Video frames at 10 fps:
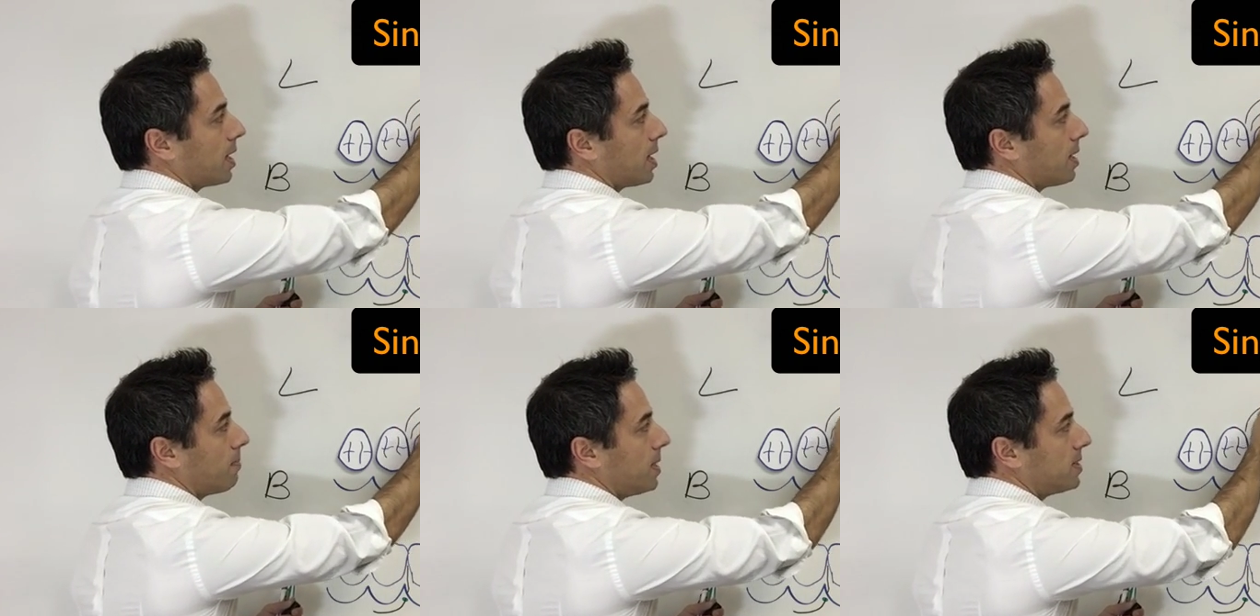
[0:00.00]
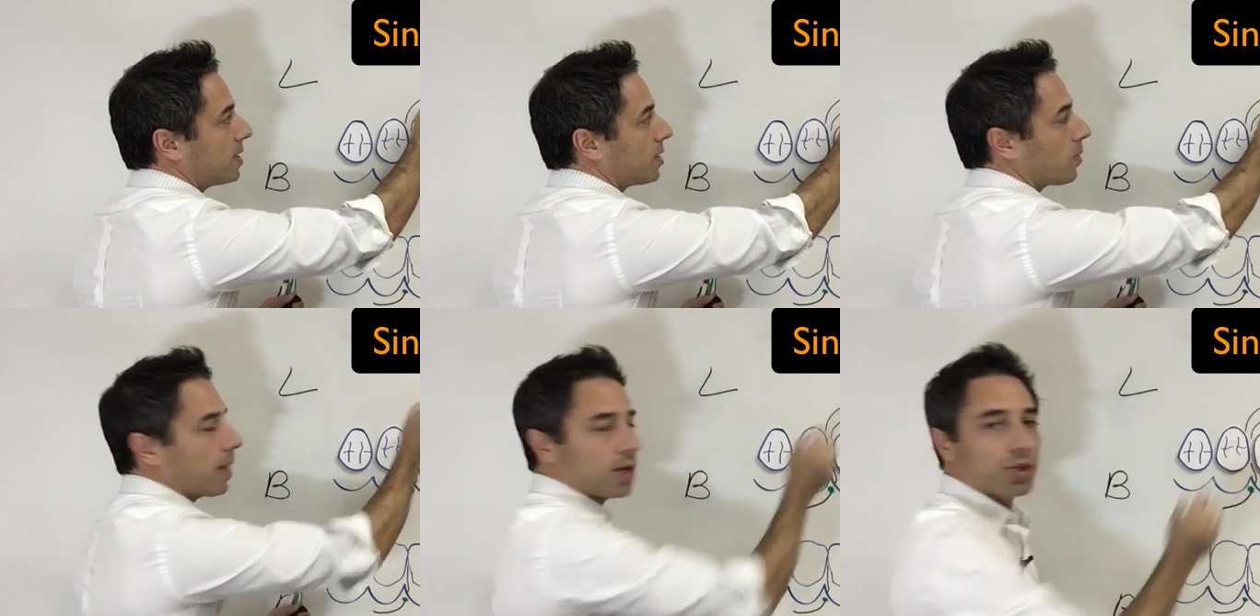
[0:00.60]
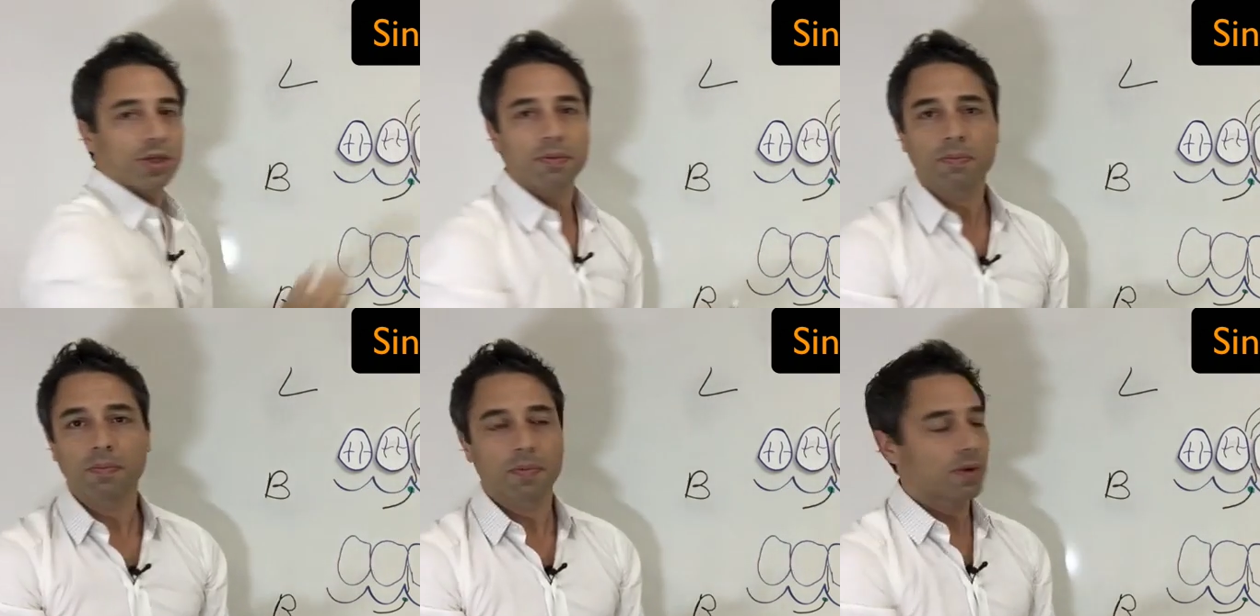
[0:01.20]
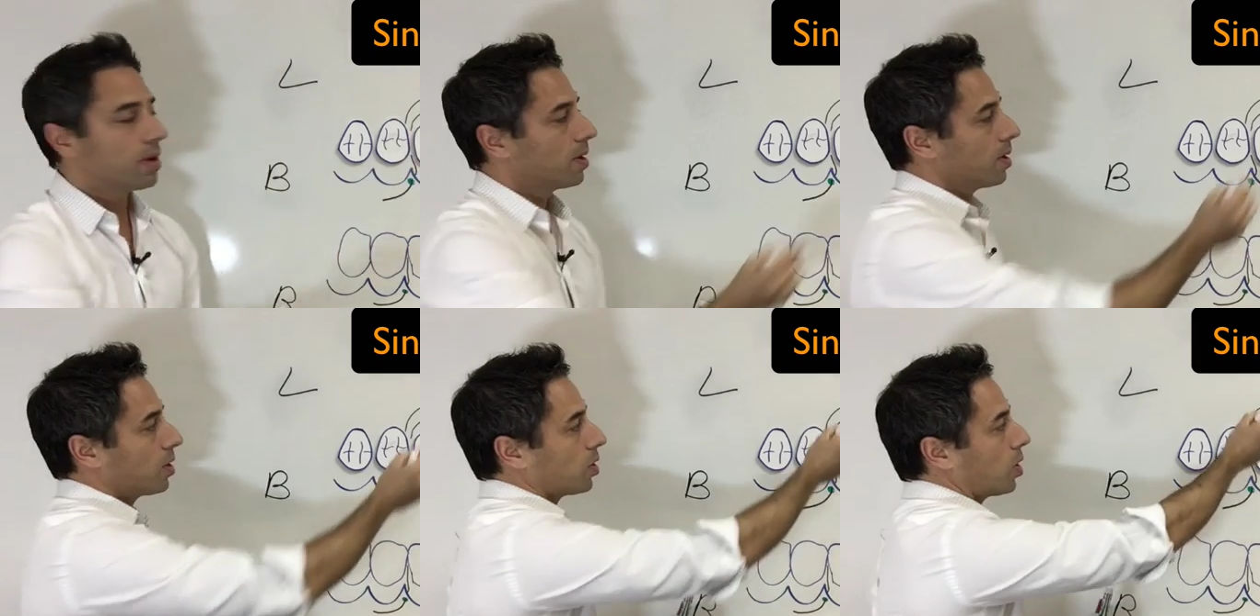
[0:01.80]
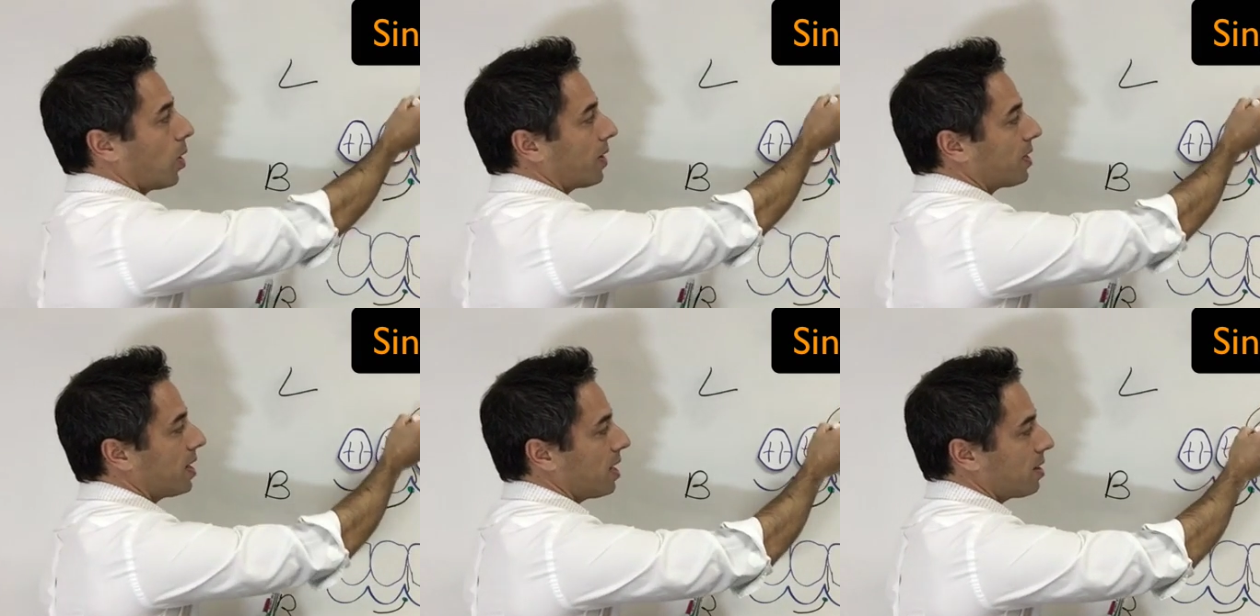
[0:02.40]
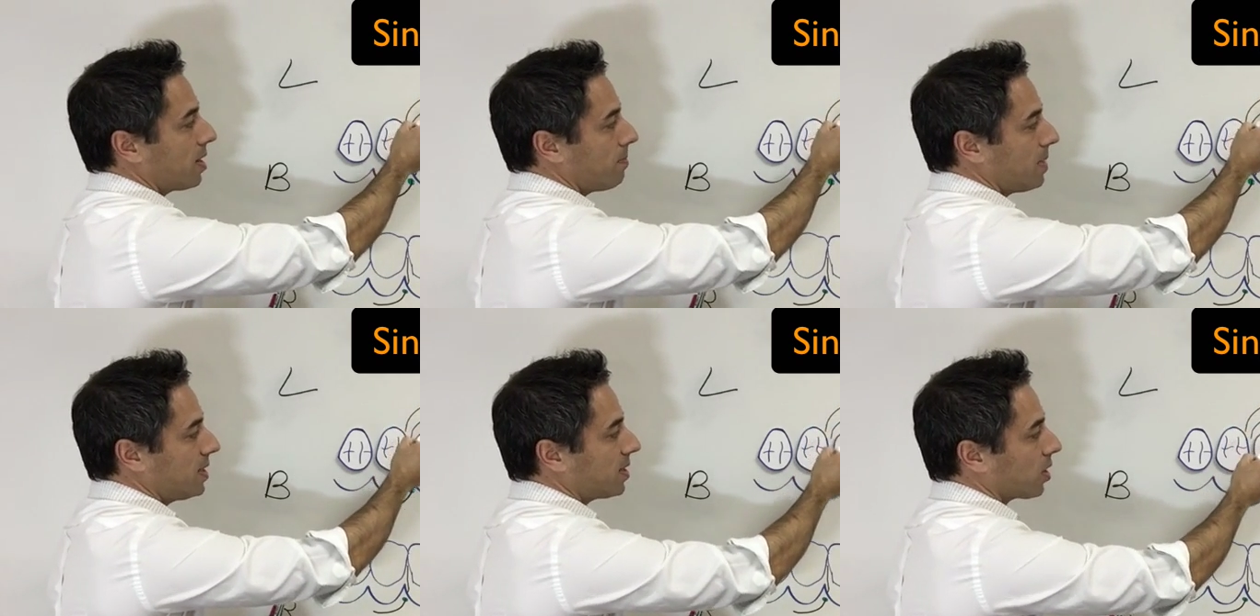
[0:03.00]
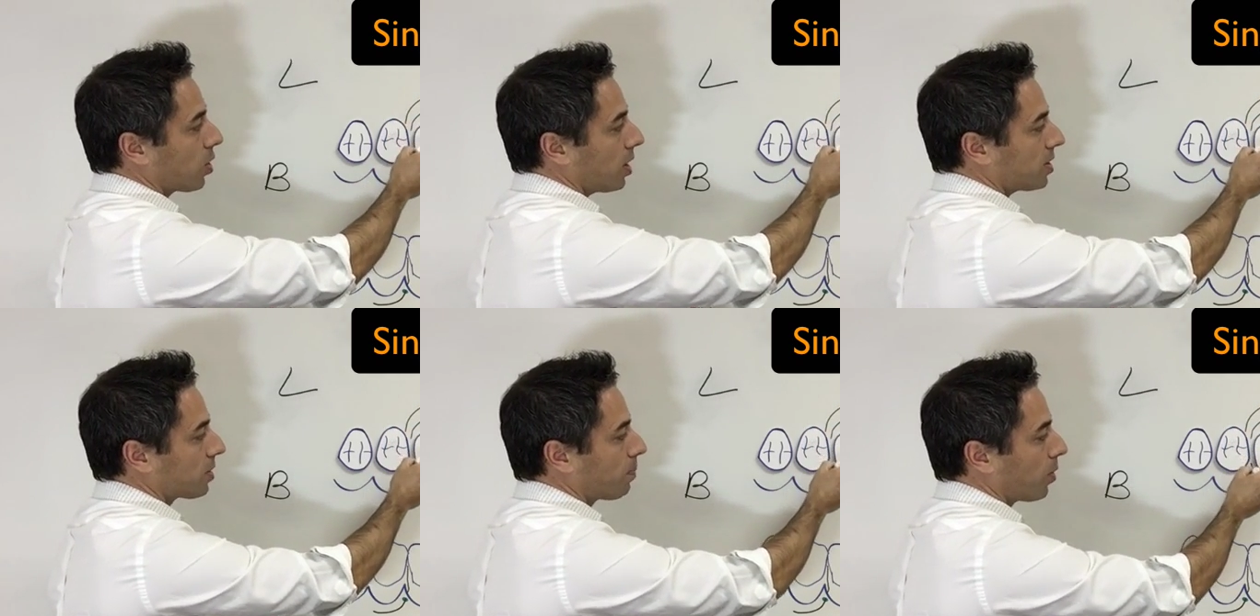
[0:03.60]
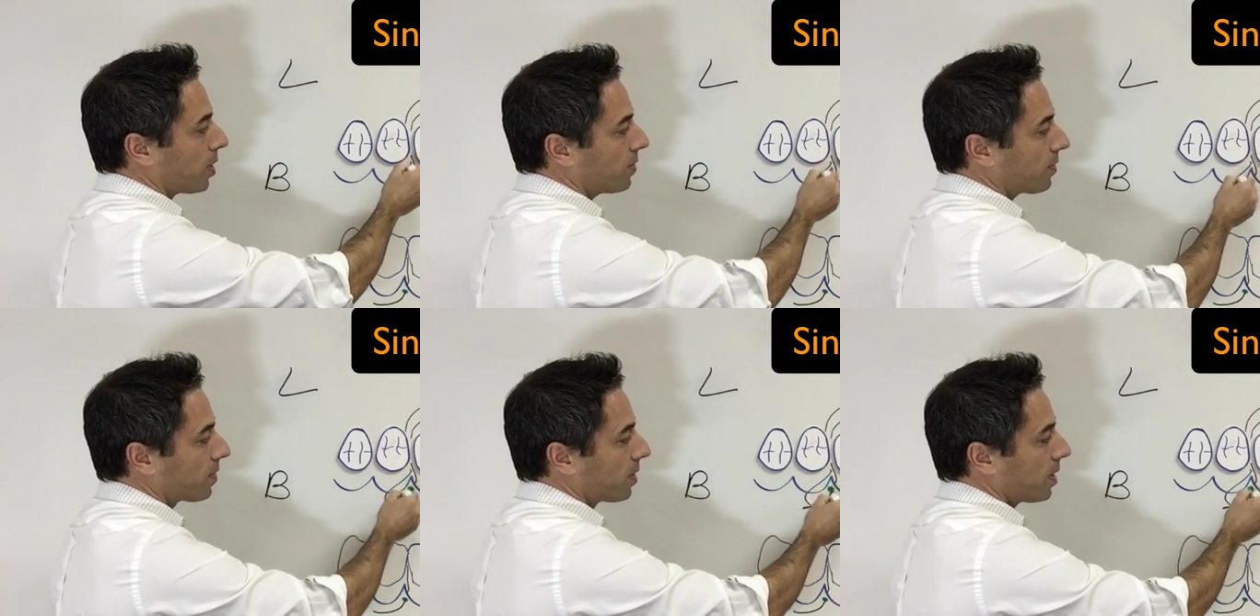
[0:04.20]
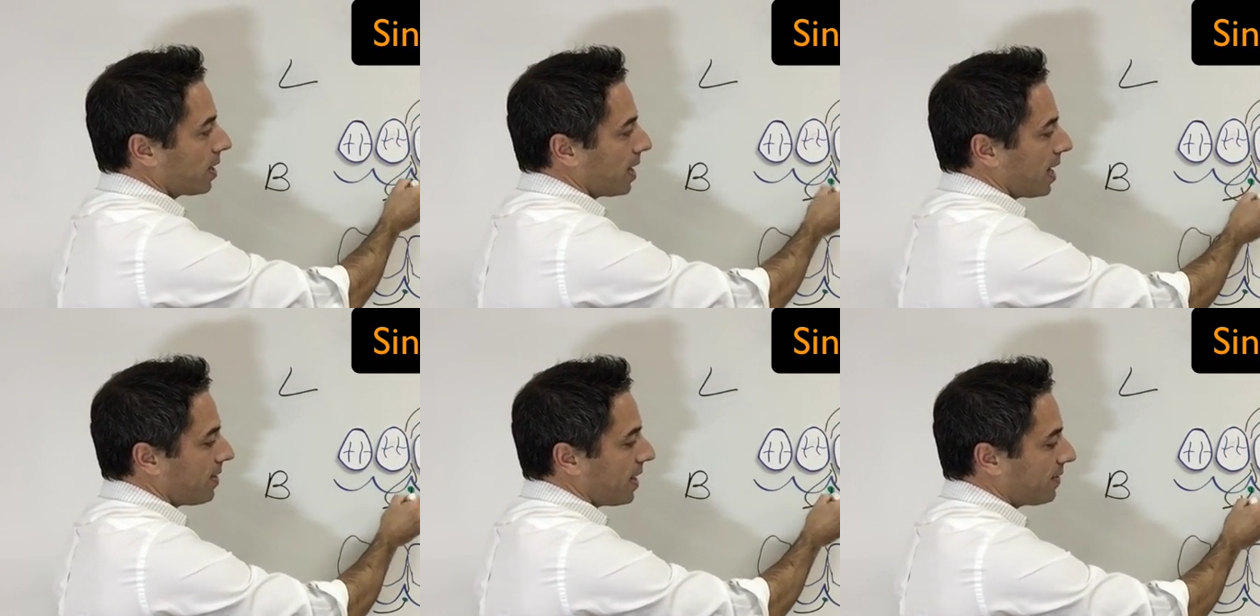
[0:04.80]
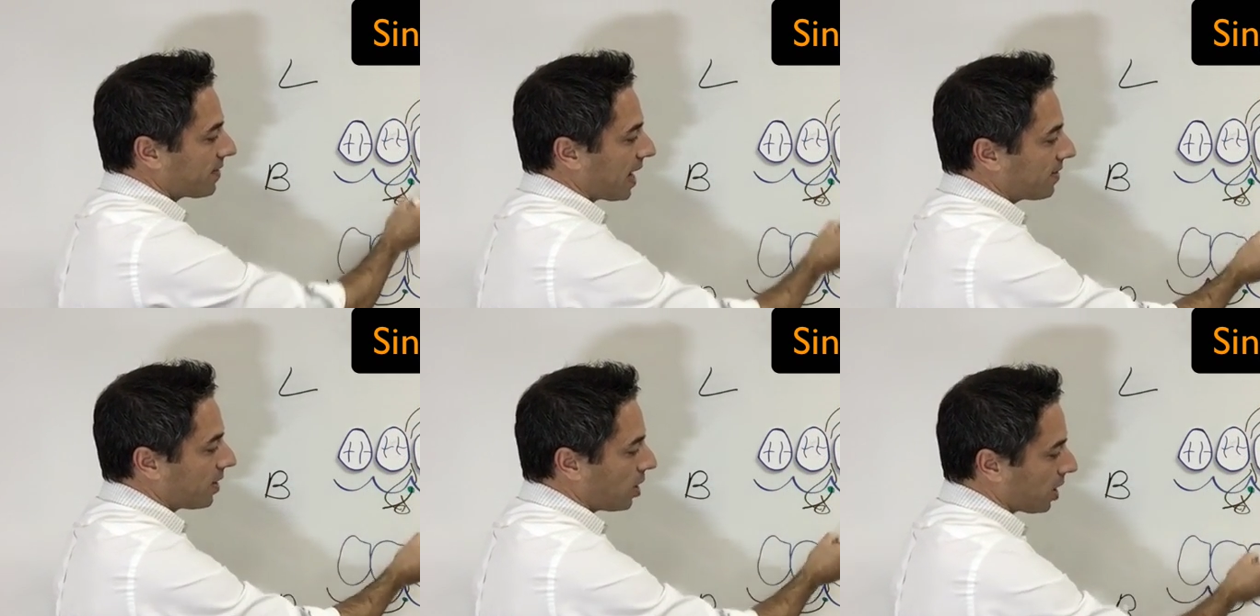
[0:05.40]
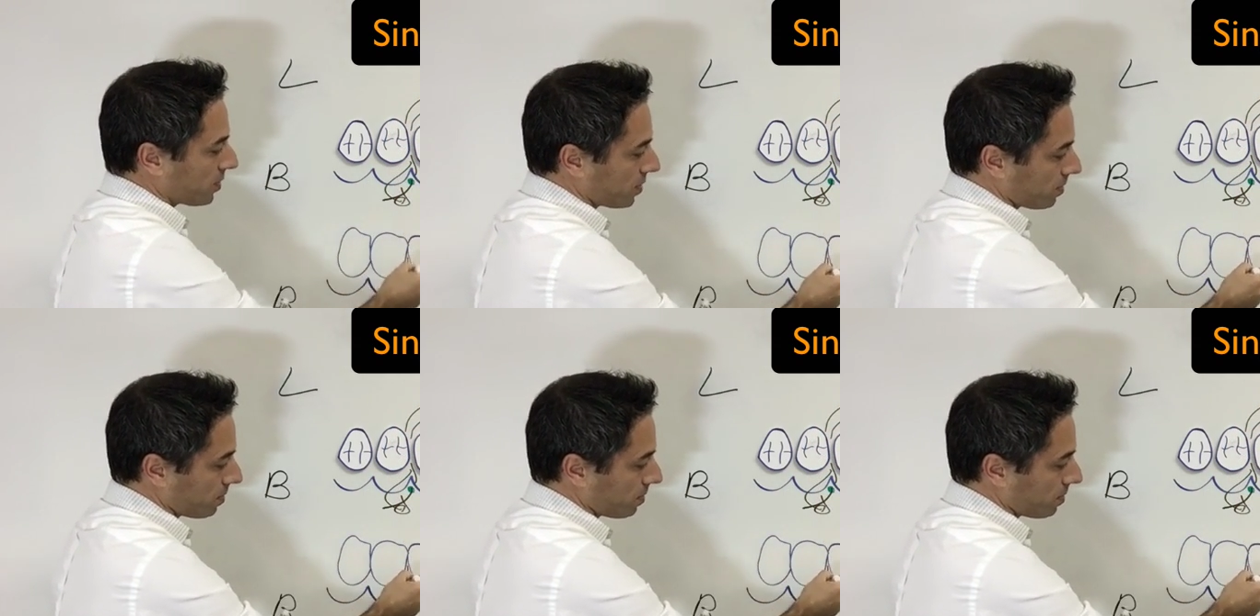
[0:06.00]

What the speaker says: in a mesial direction, go underneath the mesial contact point, and then tie the knot.